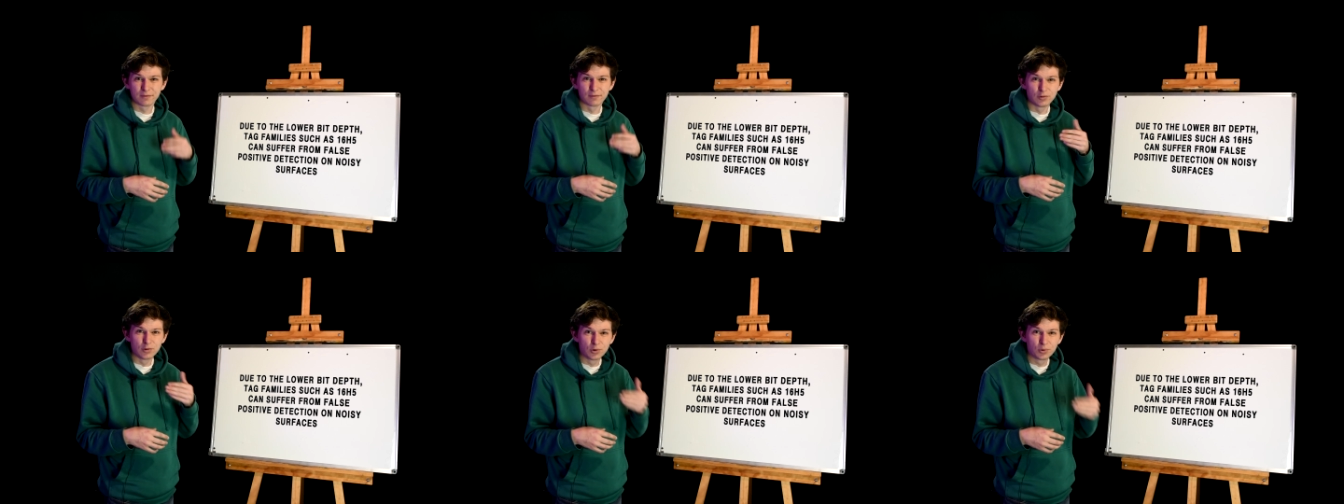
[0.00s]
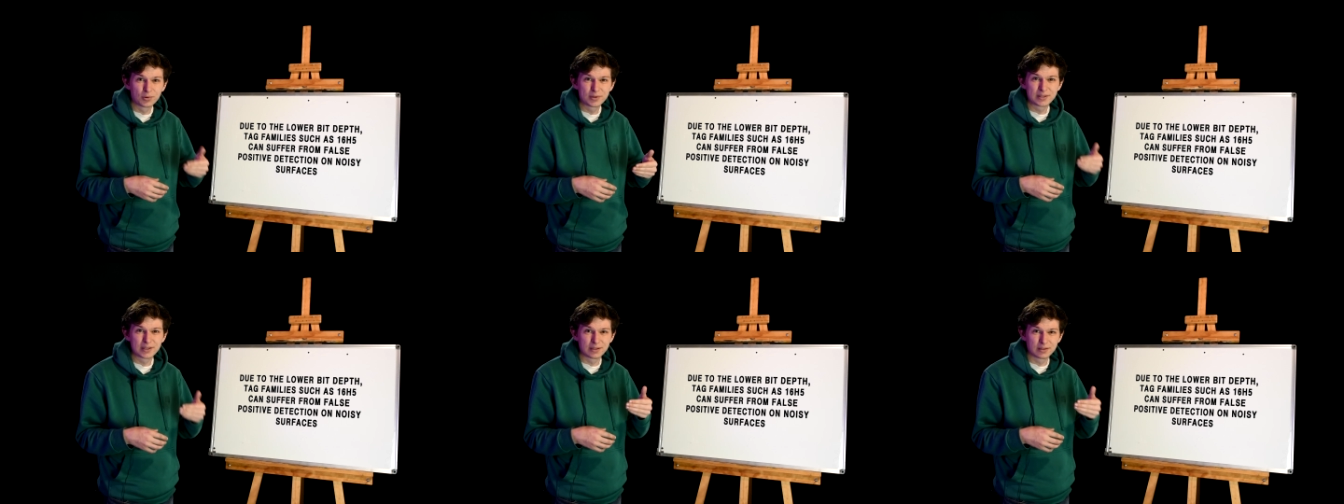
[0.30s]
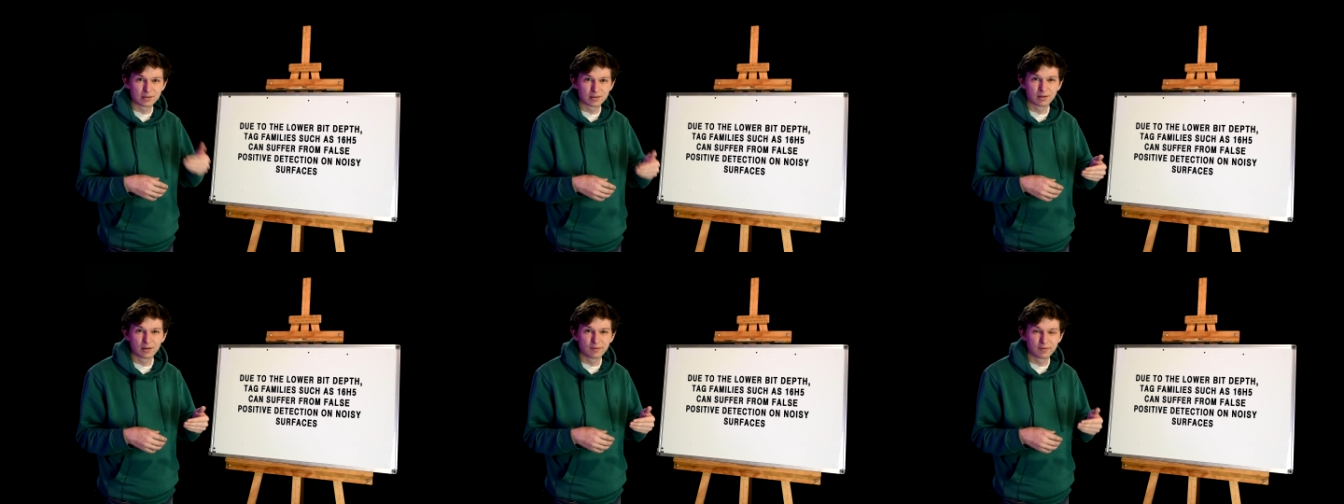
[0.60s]
of noisy
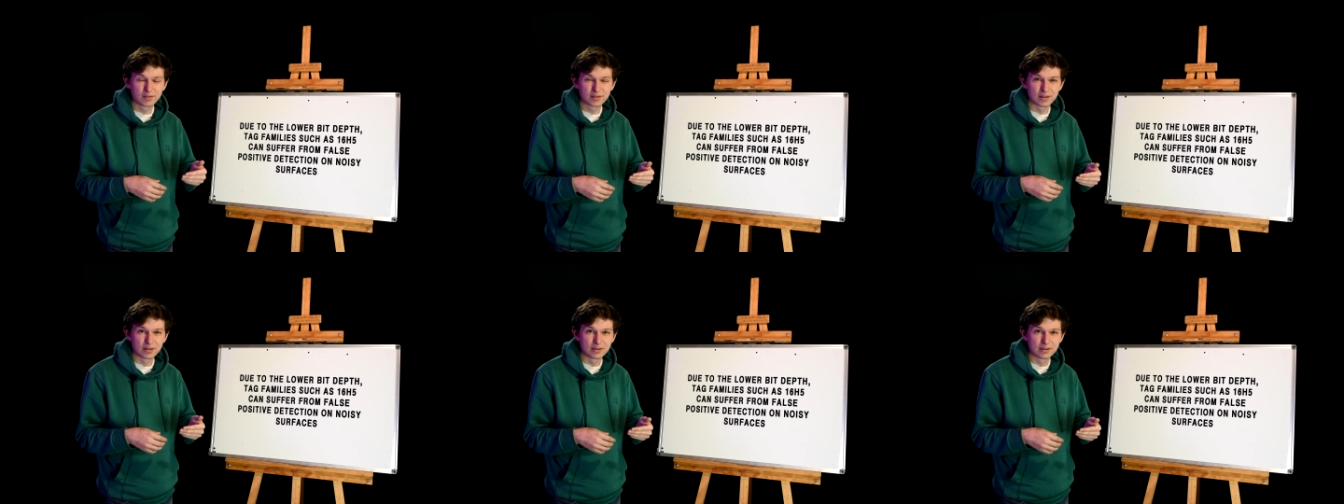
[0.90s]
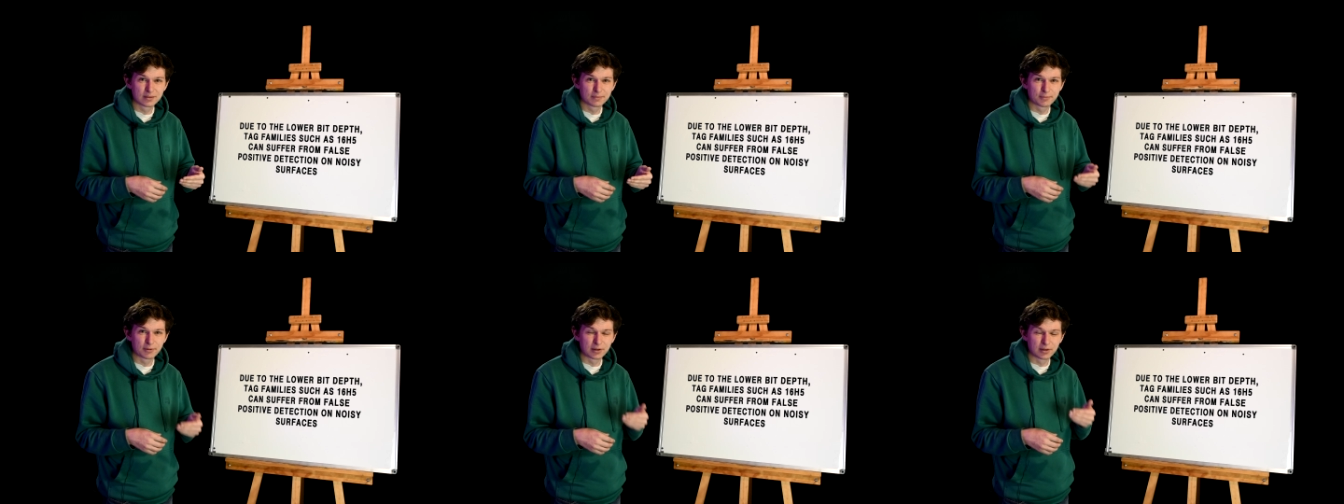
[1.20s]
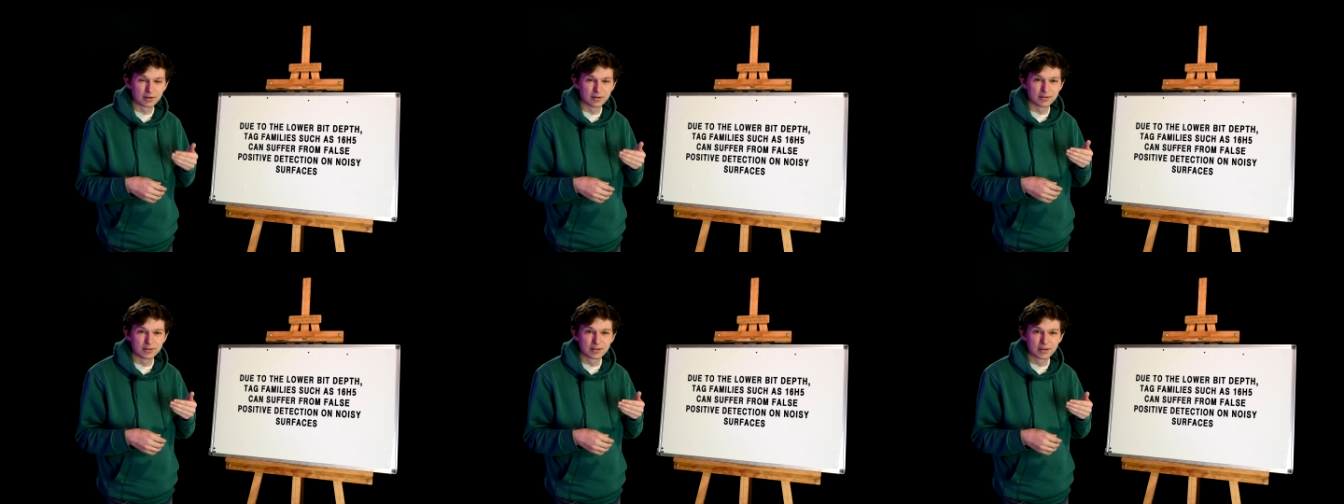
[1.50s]
surfaces
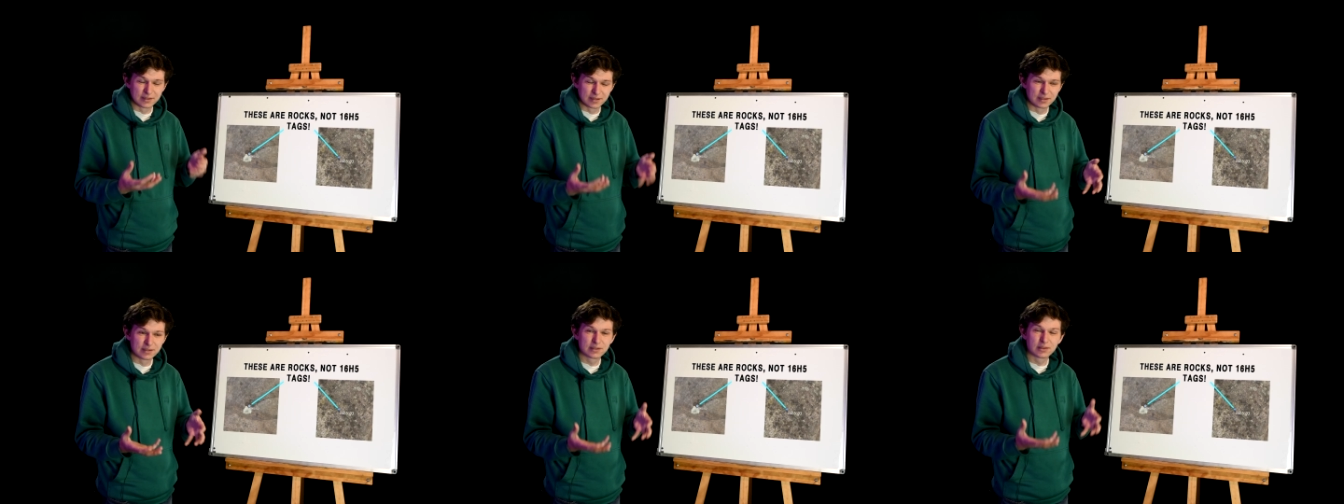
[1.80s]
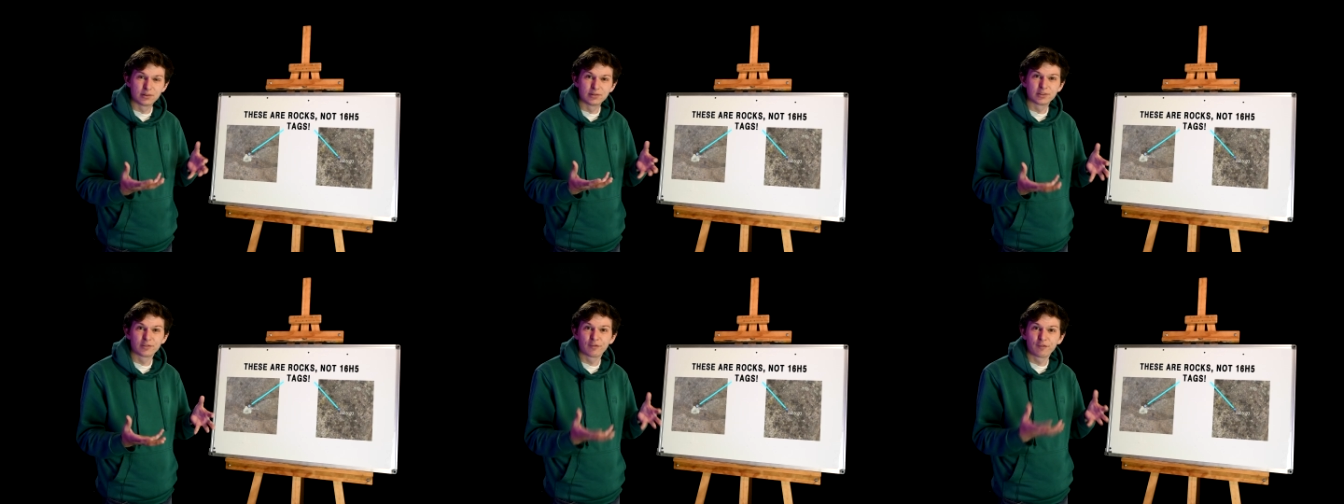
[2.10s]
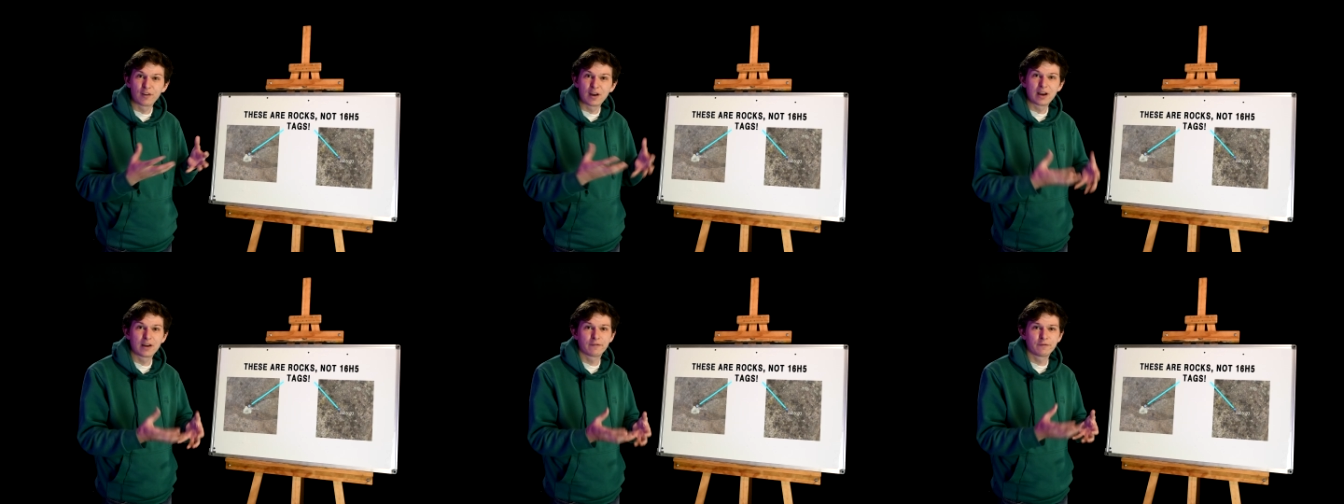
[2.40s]
because since there is
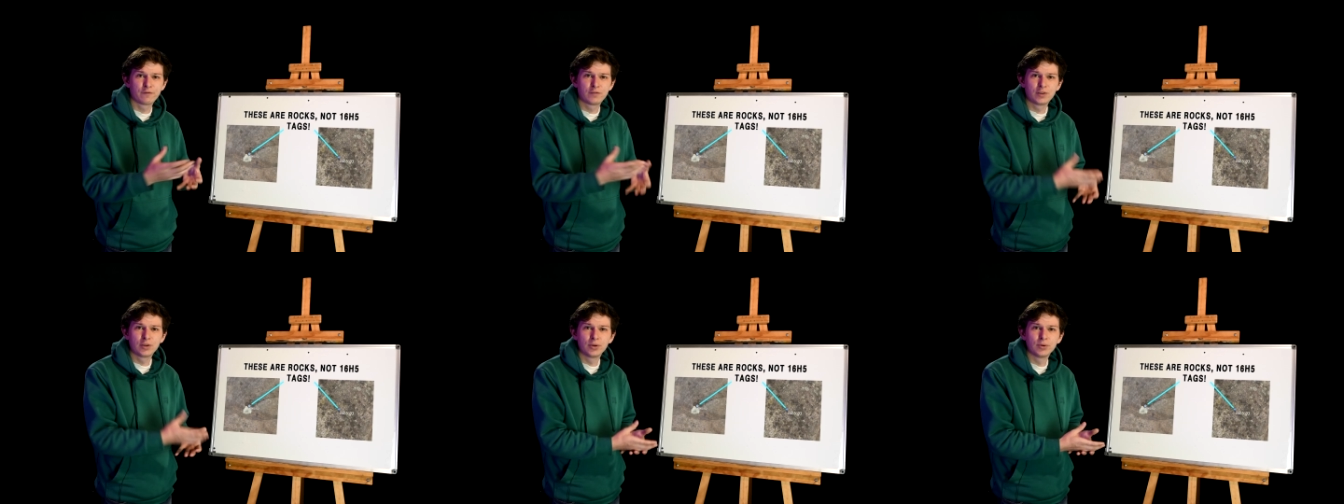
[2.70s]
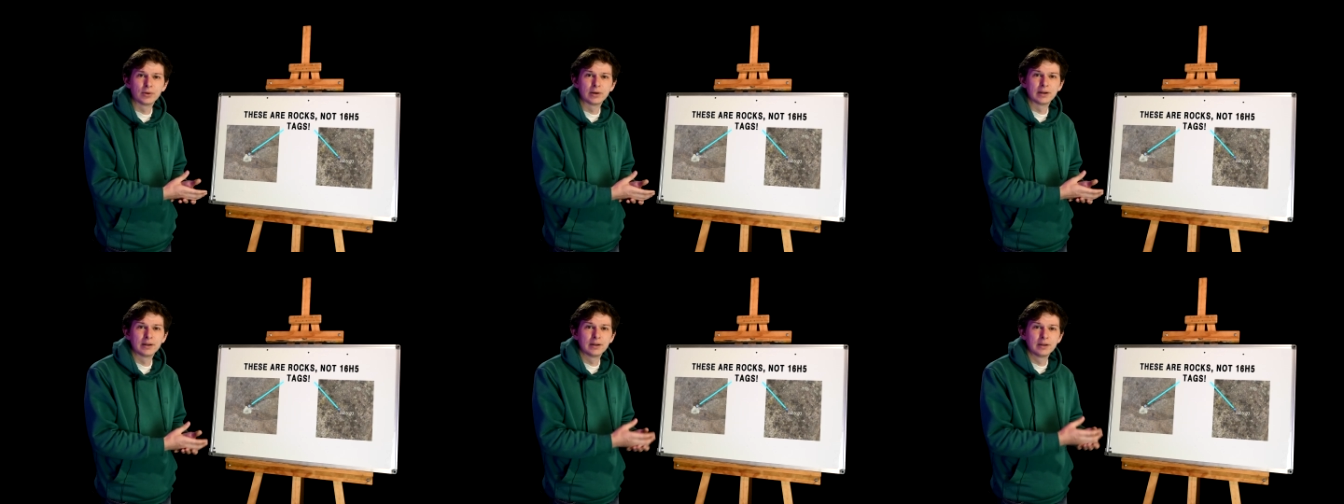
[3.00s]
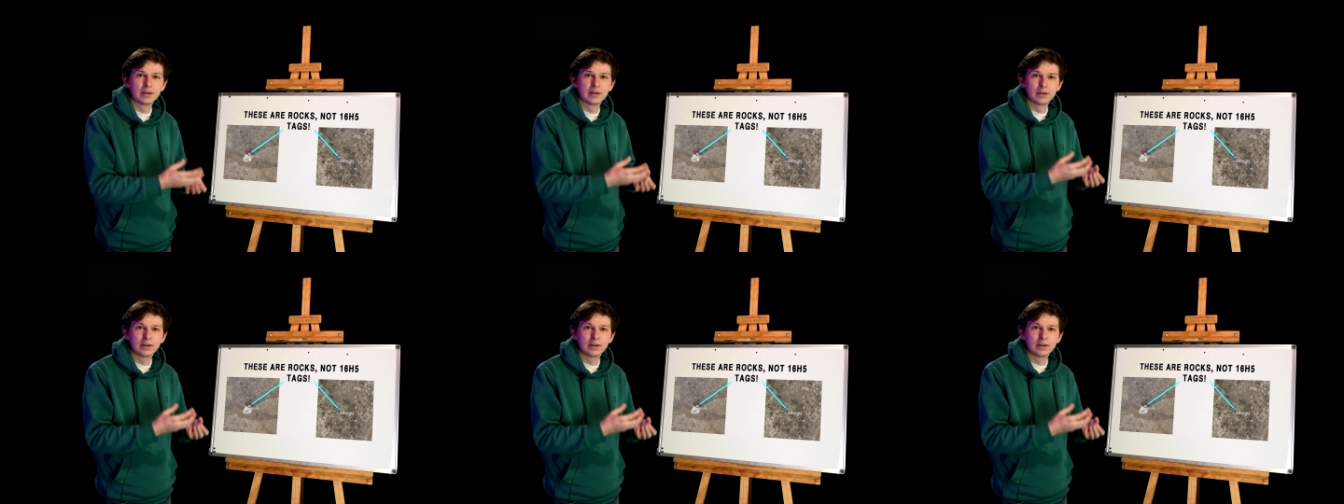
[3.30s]
far fewer